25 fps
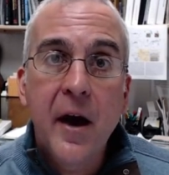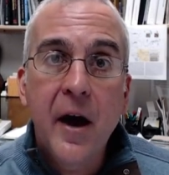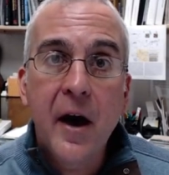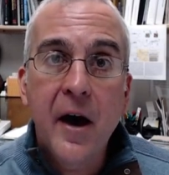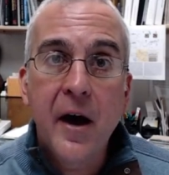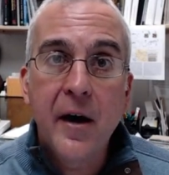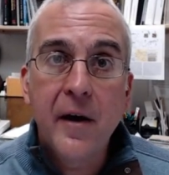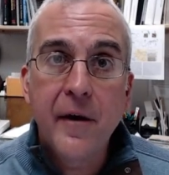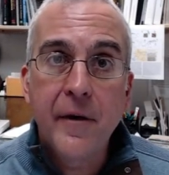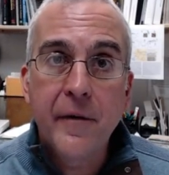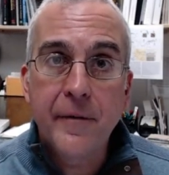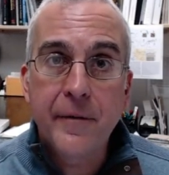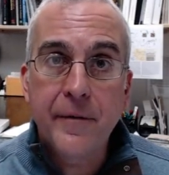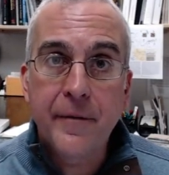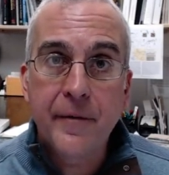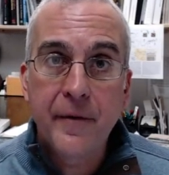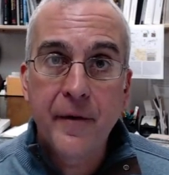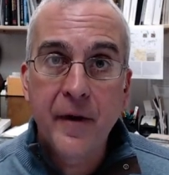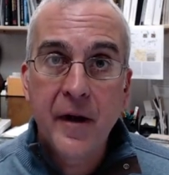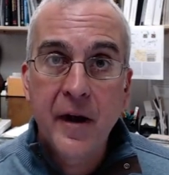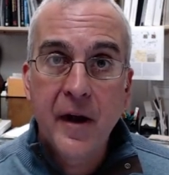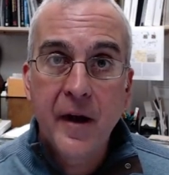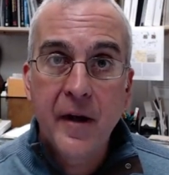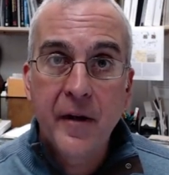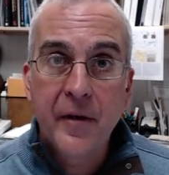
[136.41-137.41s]
of
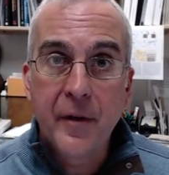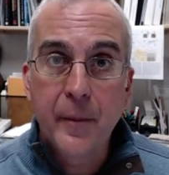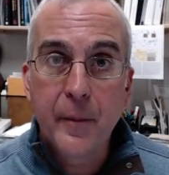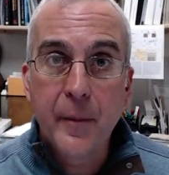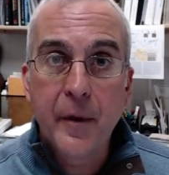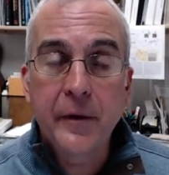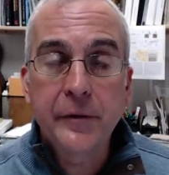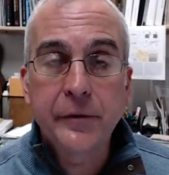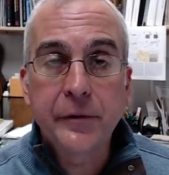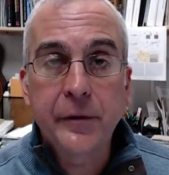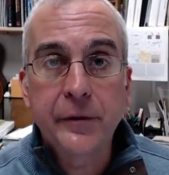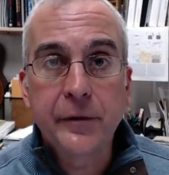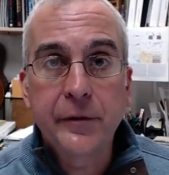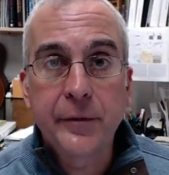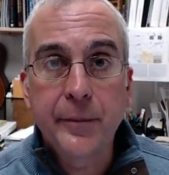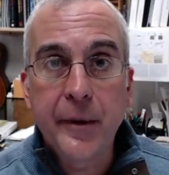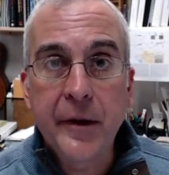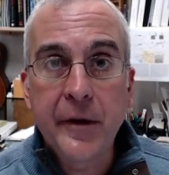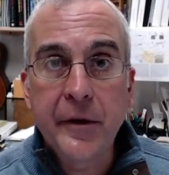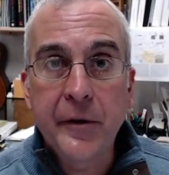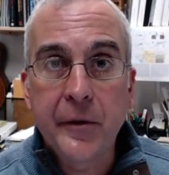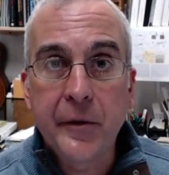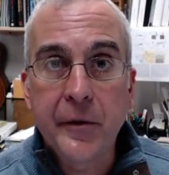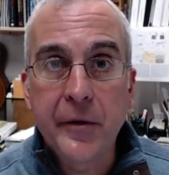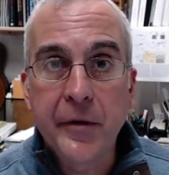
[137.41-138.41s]
the muscle
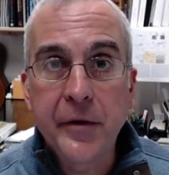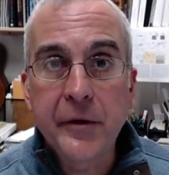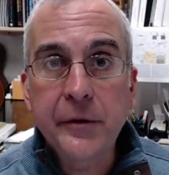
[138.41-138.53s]
spindle.